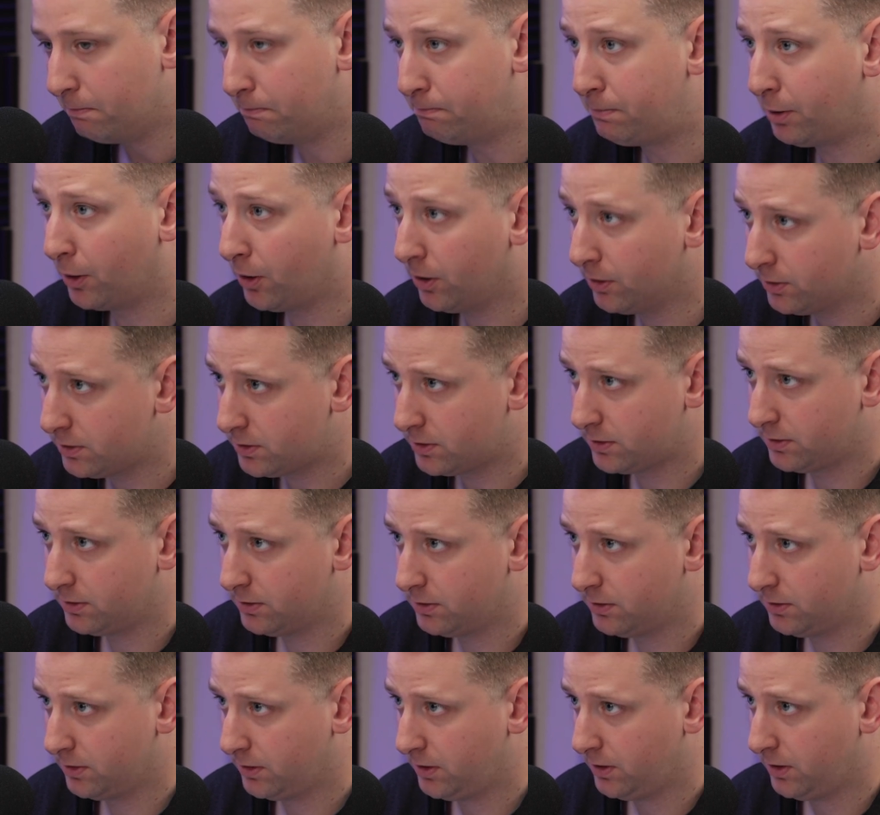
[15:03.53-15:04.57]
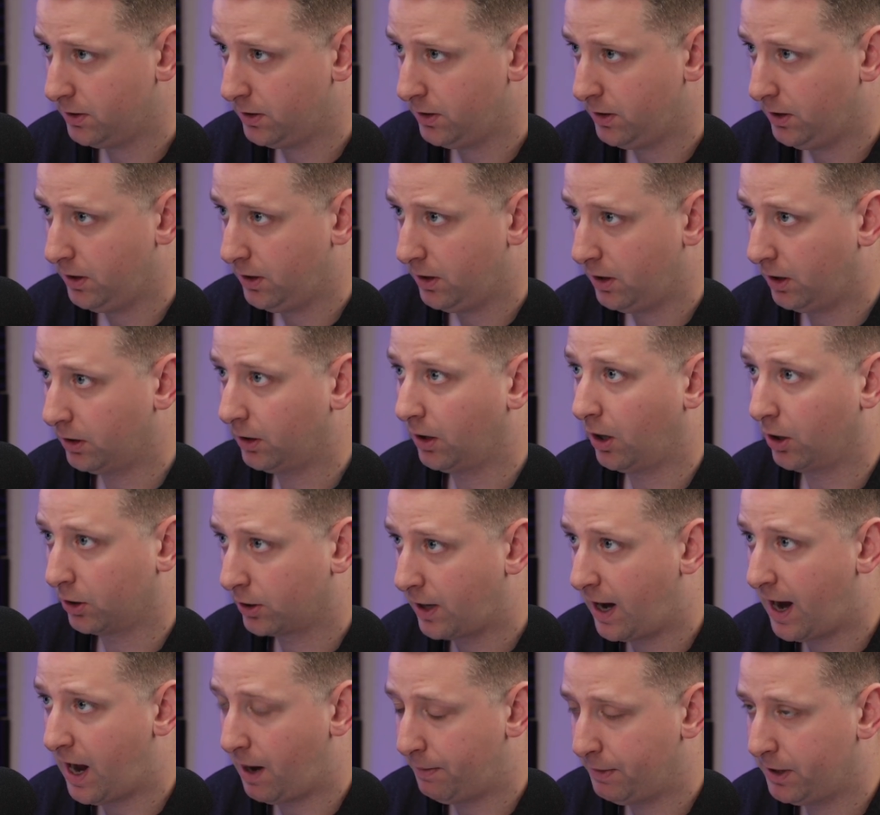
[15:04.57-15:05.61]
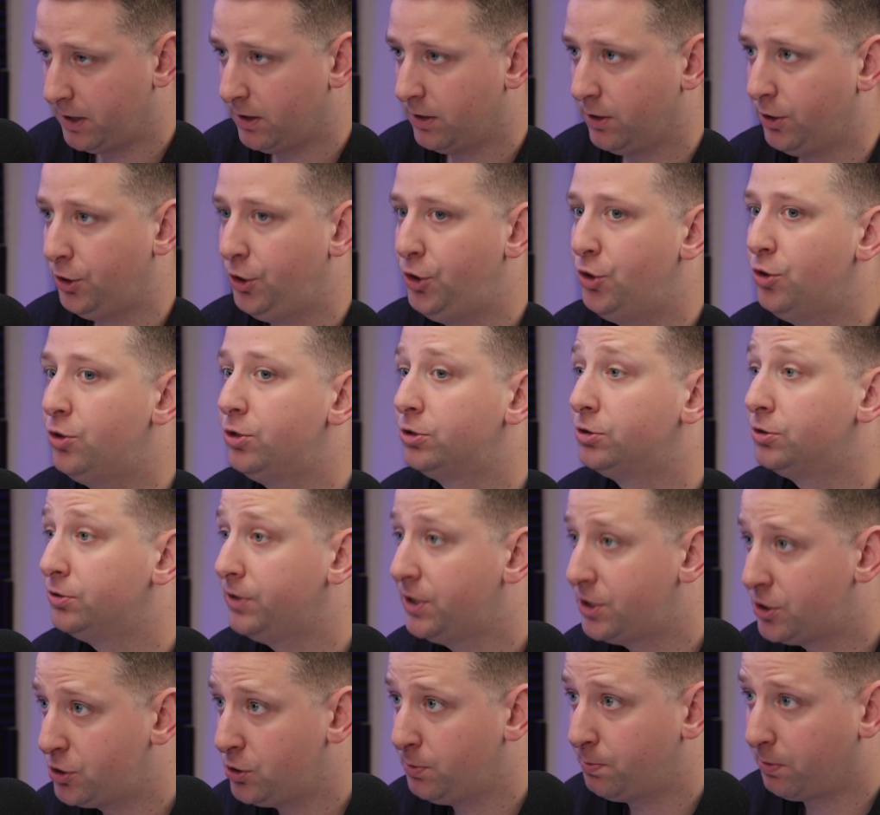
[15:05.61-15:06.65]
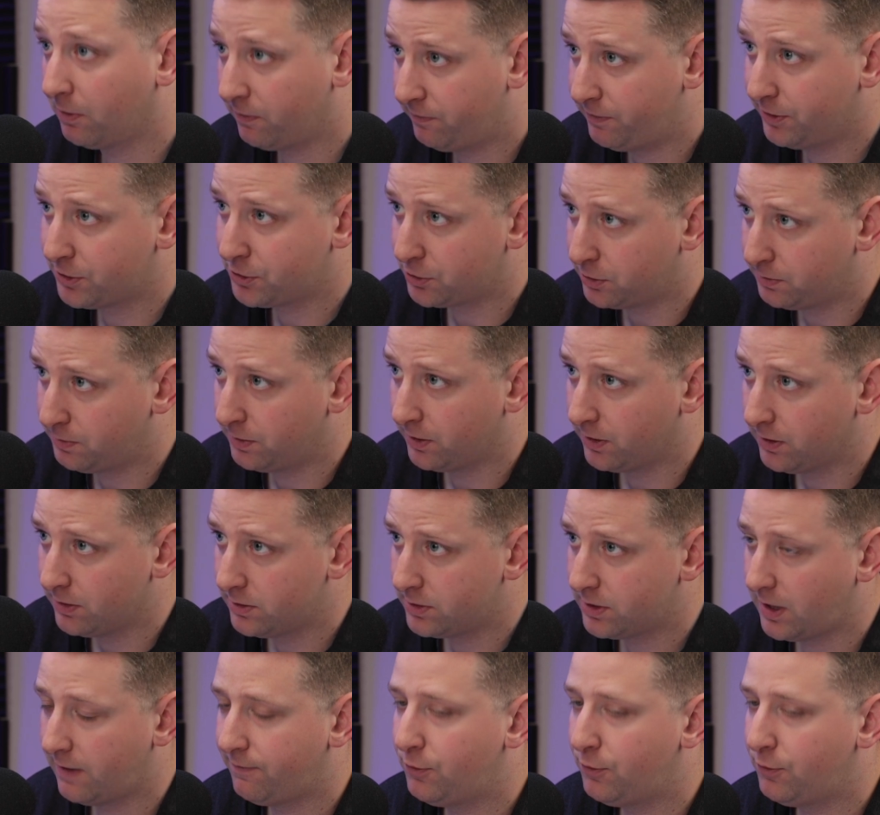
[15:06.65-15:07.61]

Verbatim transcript: Burns are common, usually superficial burns.